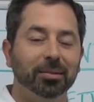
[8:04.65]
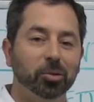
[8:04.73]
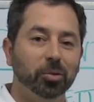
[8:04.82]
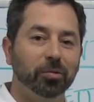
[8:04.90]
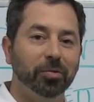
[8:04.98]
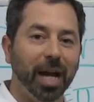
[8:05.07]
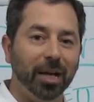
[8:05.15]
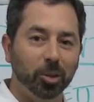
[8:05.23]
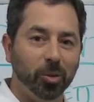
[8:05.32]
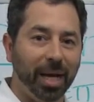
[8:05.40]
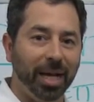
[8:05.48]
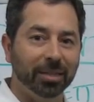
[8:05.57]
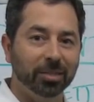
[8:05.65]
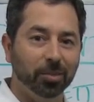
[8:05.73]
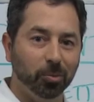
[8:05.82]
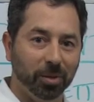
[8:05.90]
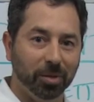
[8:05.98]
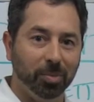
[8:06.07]
do a value
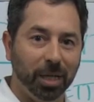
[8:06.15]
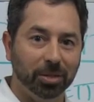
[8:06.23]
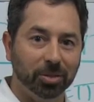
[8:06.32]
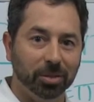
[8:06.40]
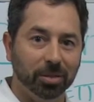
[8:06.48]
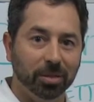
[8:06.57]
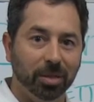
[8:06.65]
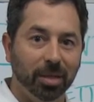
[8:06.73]
add with the patient.